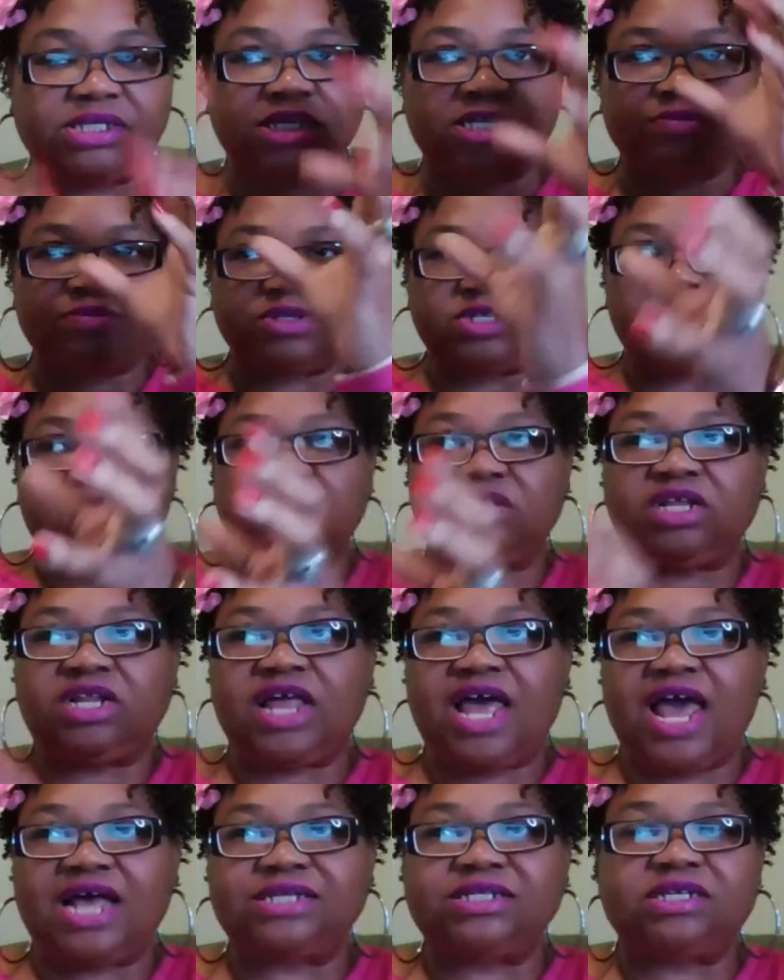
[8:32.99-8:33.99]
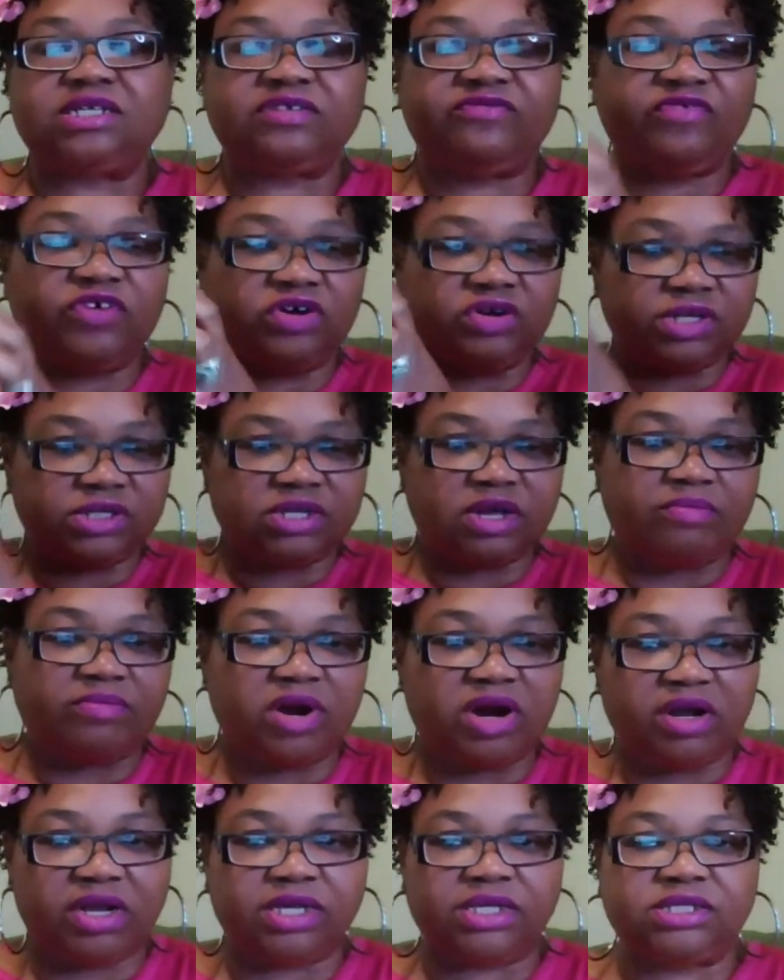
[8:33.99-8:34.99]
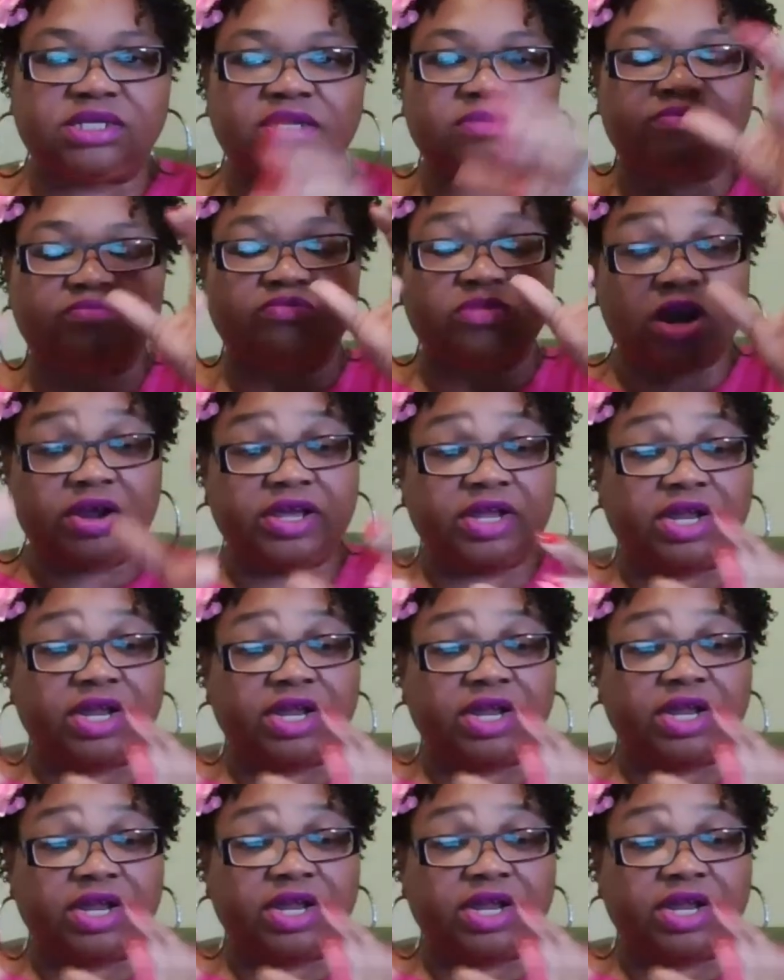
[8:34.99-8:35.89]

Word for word: This particular class needs to focus on marketing.